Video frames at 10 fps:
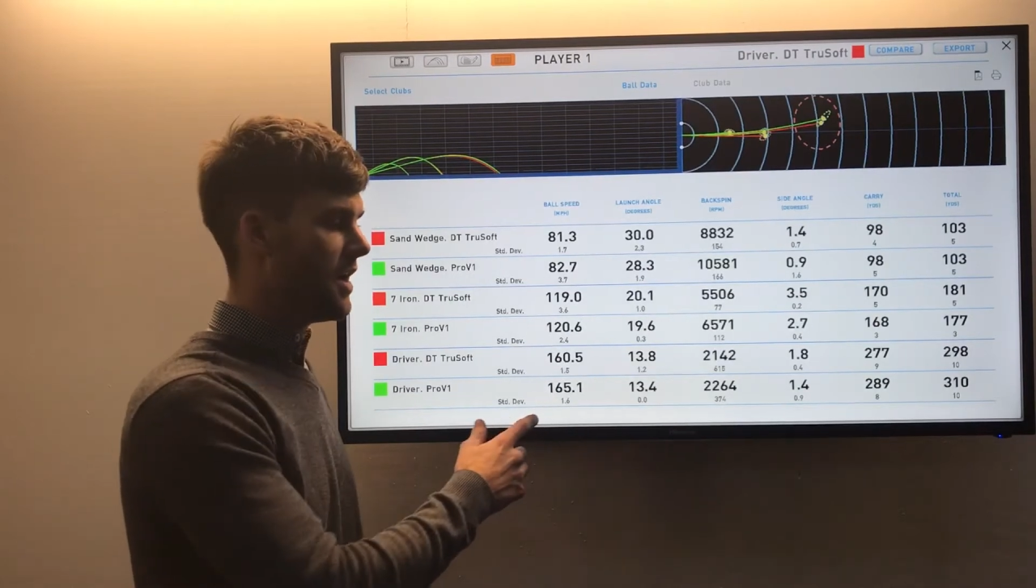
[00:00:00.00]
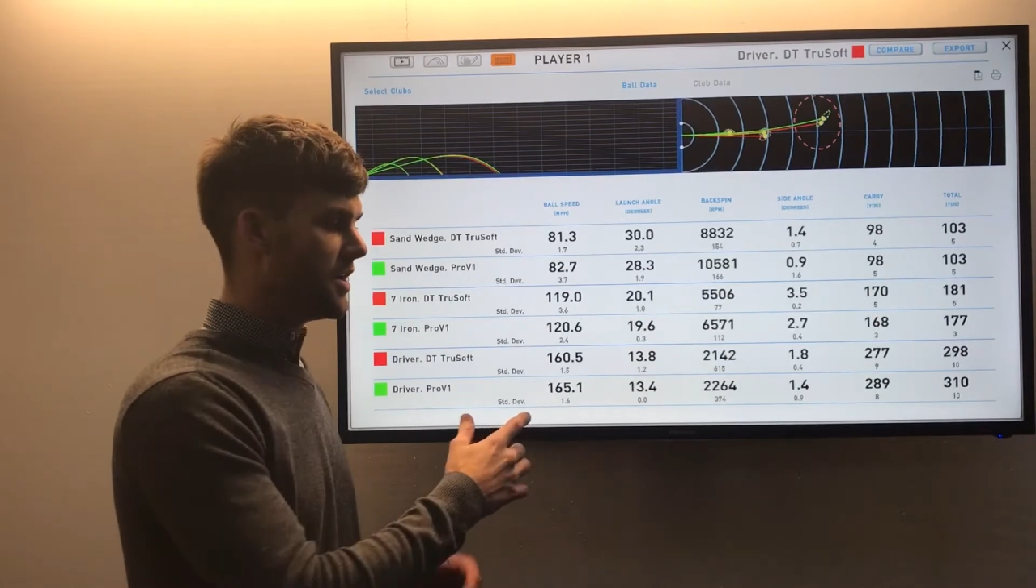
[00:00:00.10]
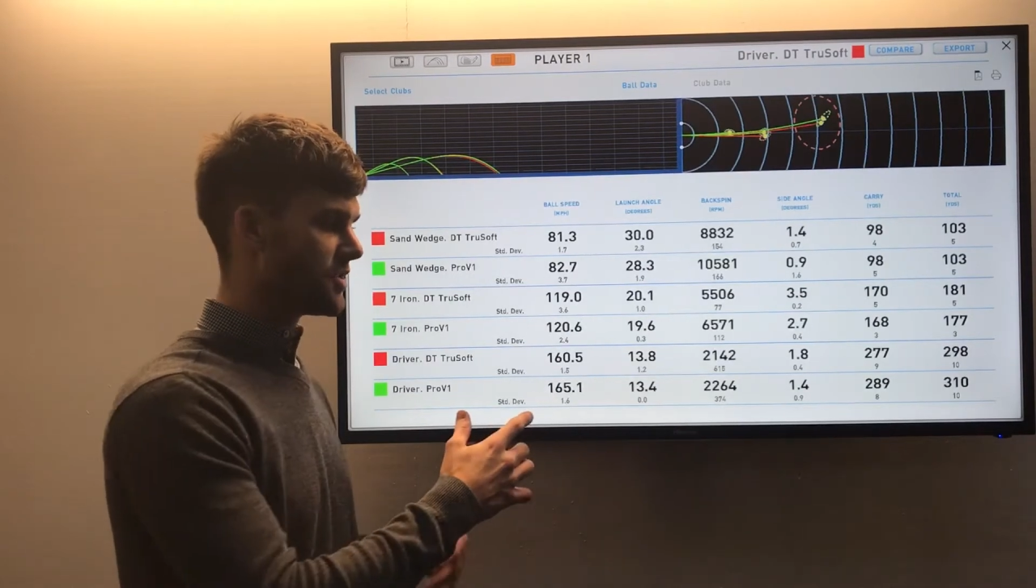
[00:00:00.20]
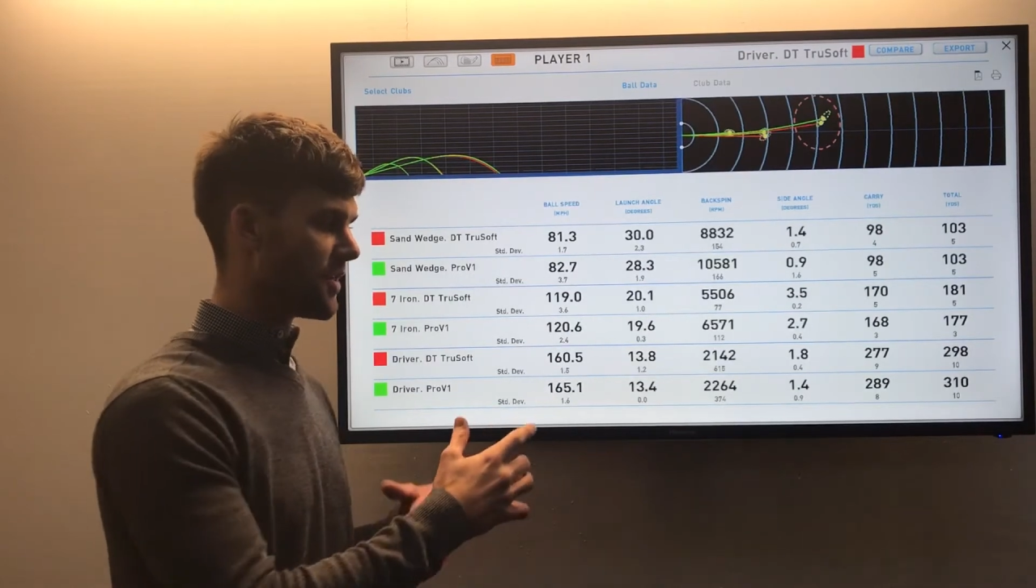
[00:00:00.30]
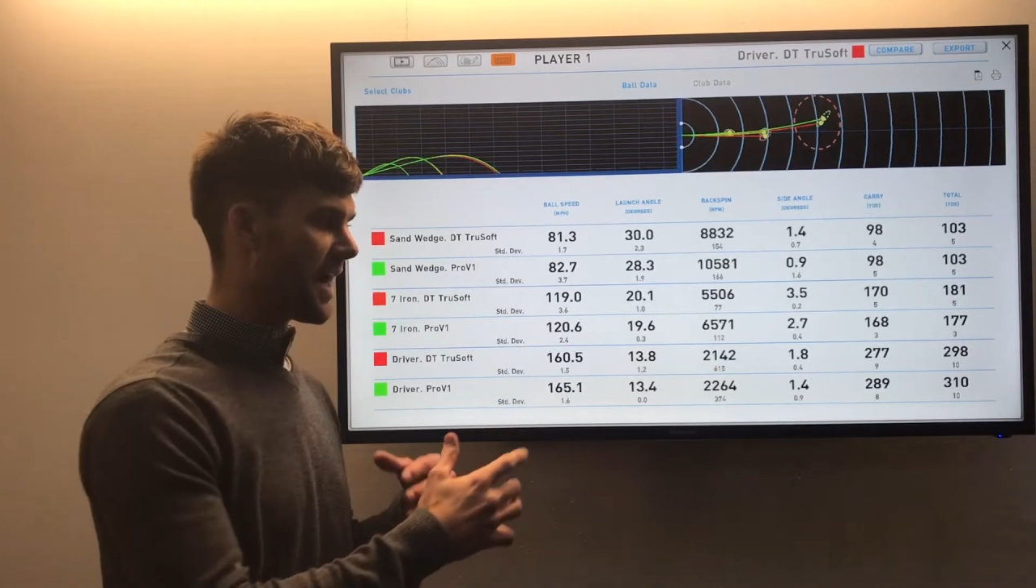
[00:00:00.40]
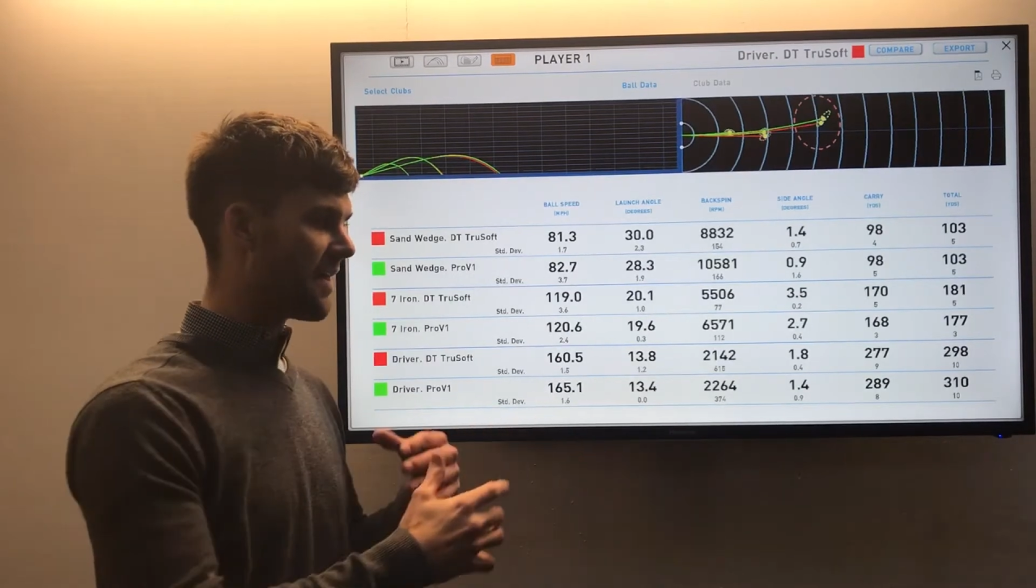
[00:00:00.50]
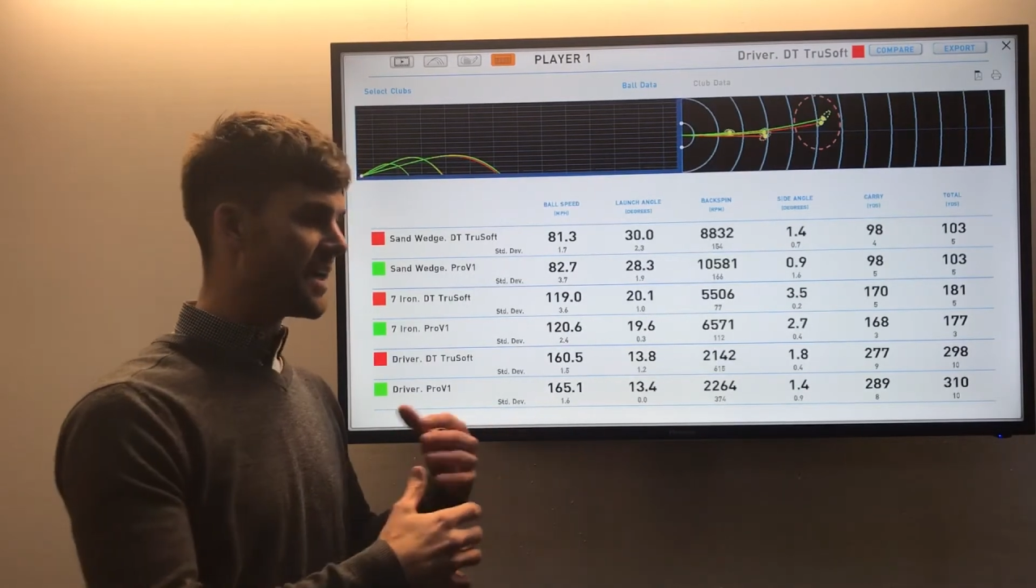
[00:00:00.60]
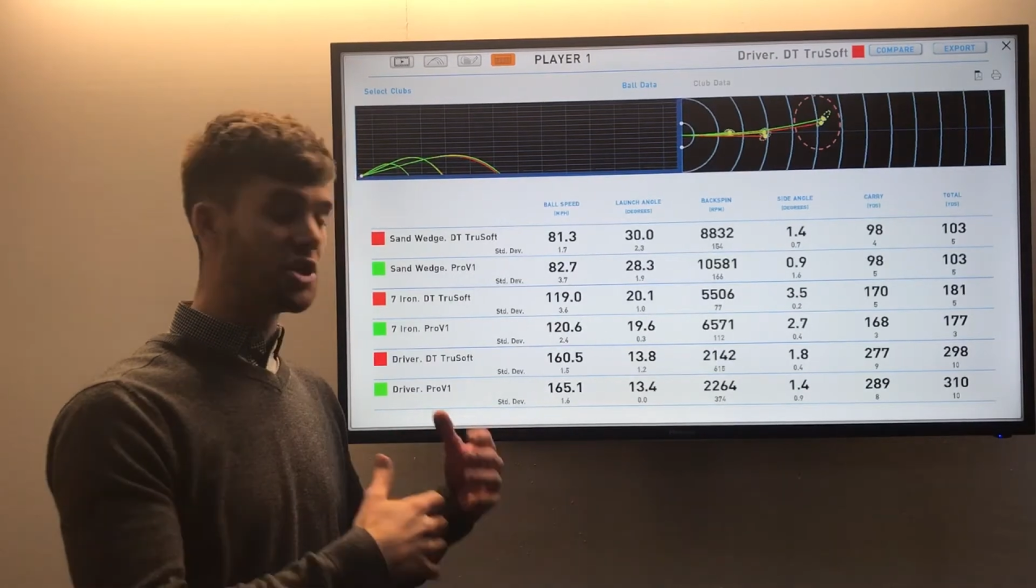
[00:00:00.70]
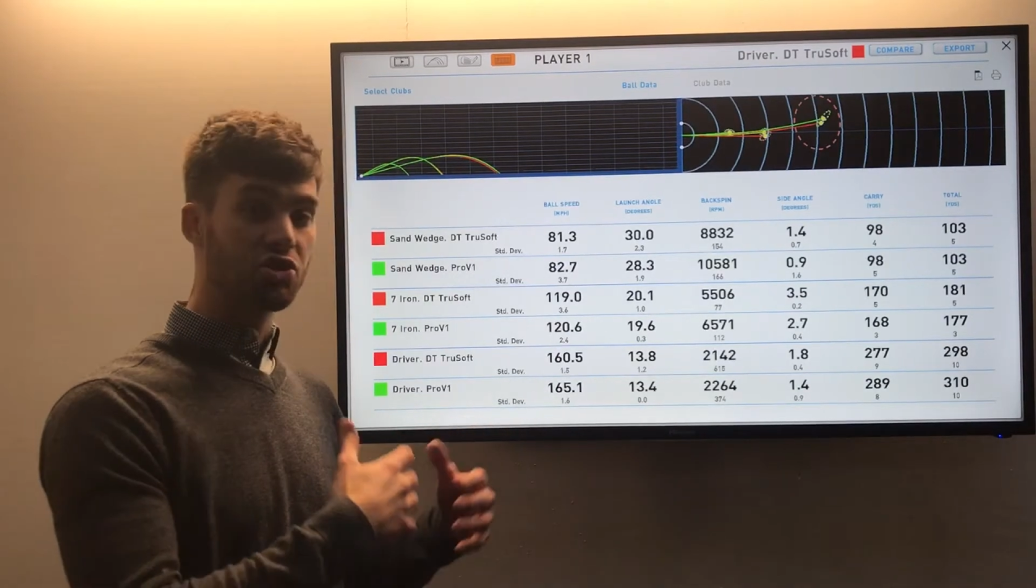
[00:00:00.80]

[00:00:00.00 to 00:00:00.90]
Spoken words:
So that then